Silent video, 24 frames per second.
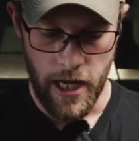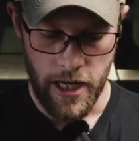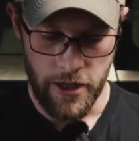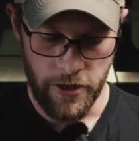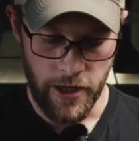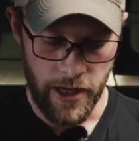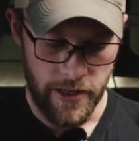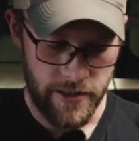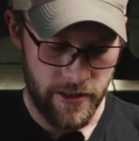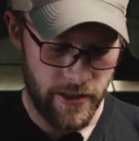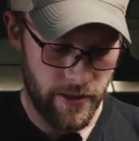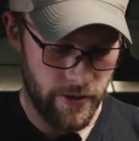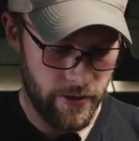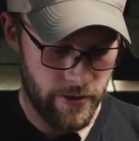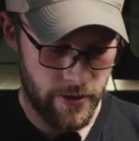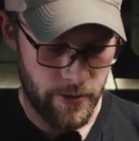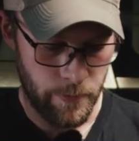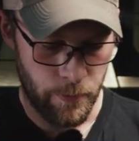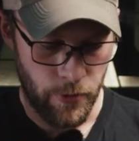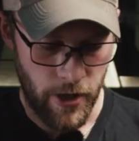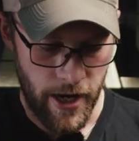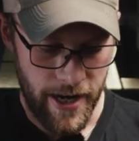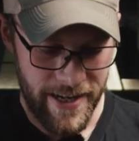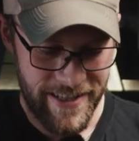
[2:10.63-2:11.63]
And you guys can
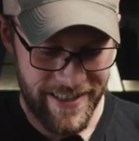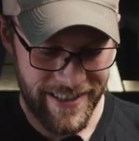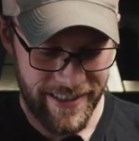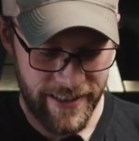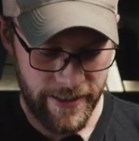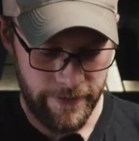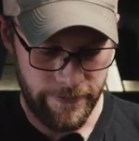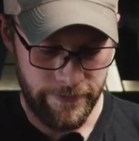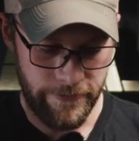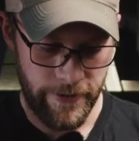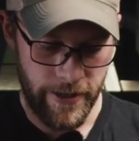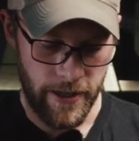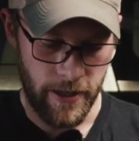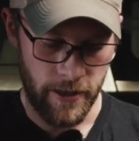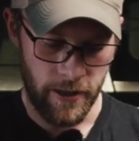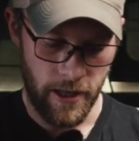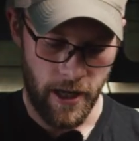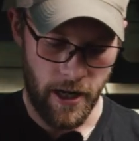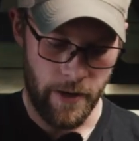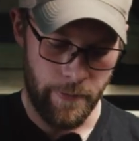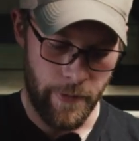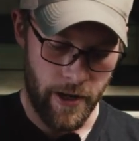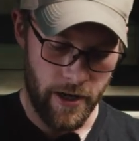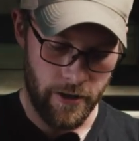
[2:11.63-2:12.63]
surprisingly fit a
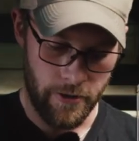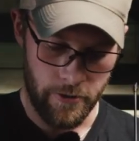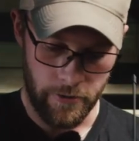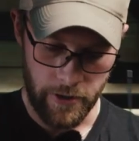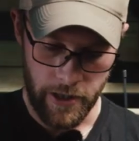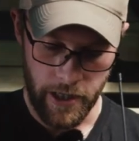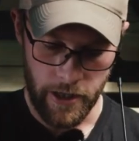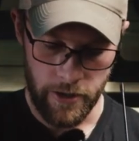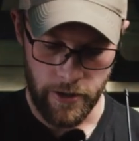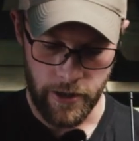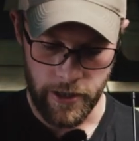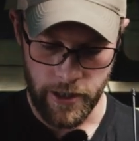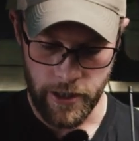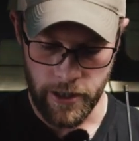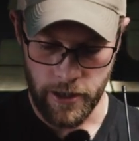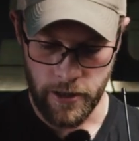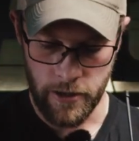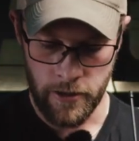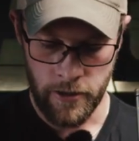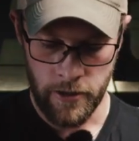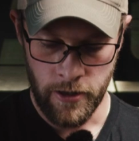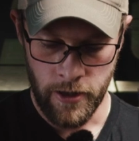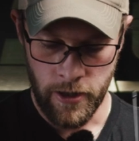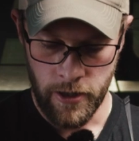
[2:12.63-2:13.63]
lot of medical gear in
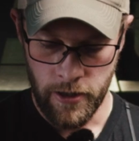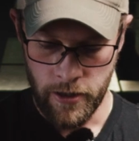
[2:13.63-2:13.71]
here.